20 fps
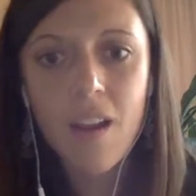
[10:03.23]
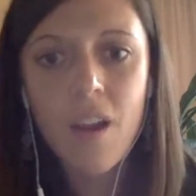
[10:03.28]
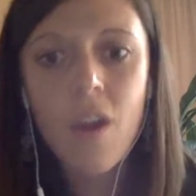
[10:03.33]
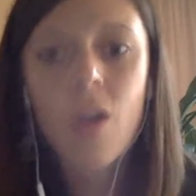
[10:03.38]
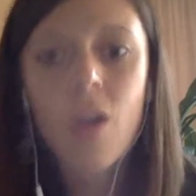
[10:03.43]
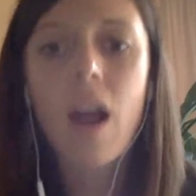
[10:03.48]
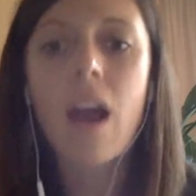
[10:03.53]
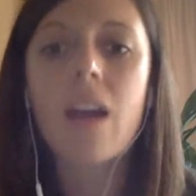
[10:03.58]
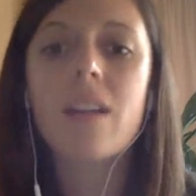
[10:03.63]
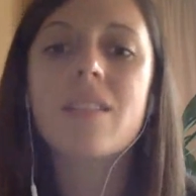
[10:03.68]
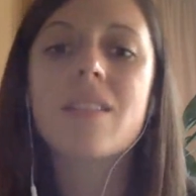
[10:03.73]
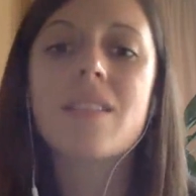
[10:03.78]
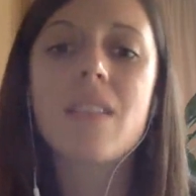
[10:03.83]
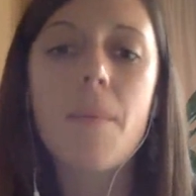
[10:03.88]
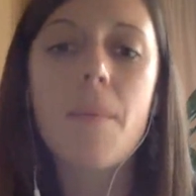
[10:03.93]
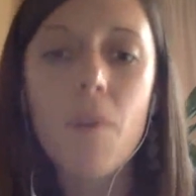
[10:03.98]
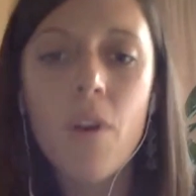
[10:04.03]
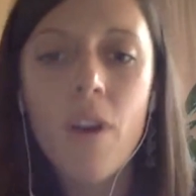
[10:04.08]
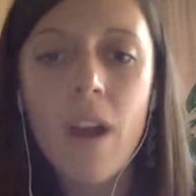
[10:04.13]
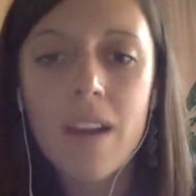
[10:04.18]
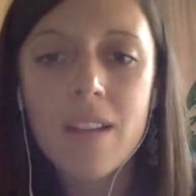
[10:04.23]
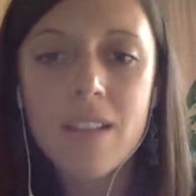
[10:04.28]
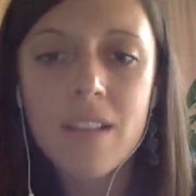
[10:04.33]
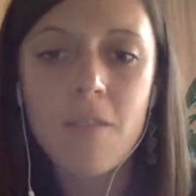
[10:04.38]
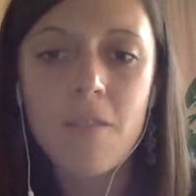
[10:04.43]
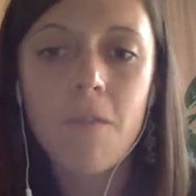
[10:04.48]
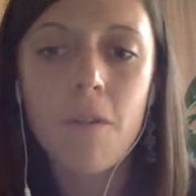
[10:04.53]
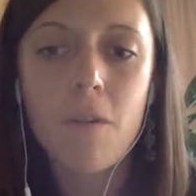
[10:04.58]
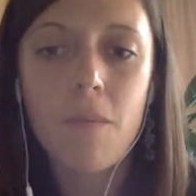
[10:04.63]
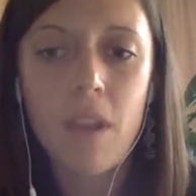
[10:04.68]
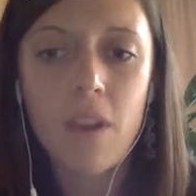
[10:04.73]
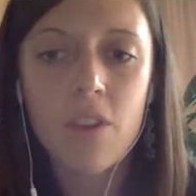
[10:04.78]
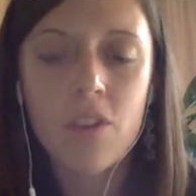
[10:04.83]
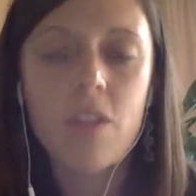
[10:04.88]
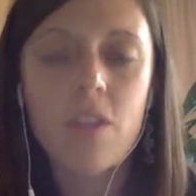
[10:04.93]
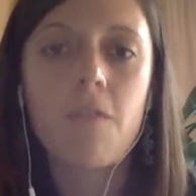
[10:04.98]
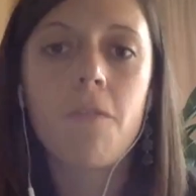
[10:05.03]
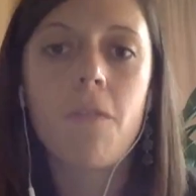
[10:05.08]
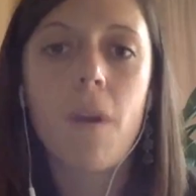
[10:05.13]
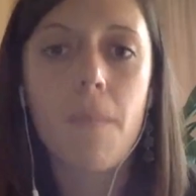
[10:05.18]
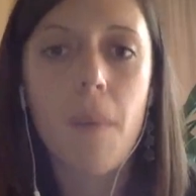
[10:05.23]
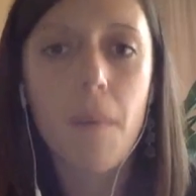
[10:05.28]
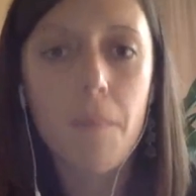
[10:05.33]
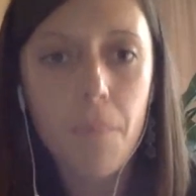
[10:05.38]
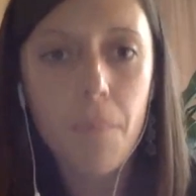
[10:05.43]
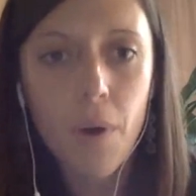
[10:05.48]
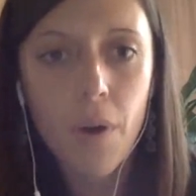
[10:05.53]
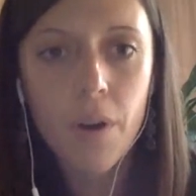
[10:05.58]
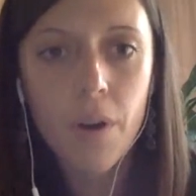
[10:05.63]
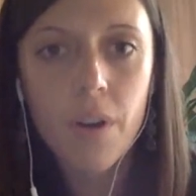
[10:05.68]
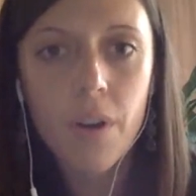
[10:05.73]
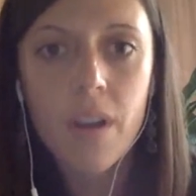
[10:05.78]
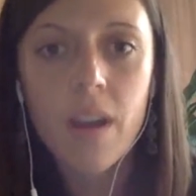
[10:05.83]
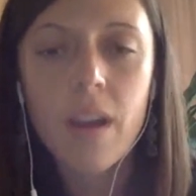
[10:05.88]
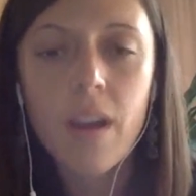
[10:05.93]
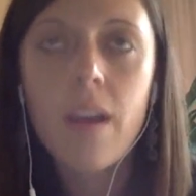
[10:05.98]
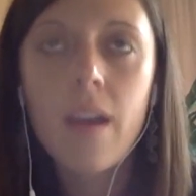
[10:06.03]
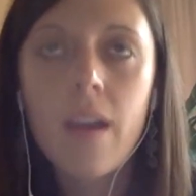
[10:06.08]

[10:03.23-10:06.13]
Or how to summarize information from a book,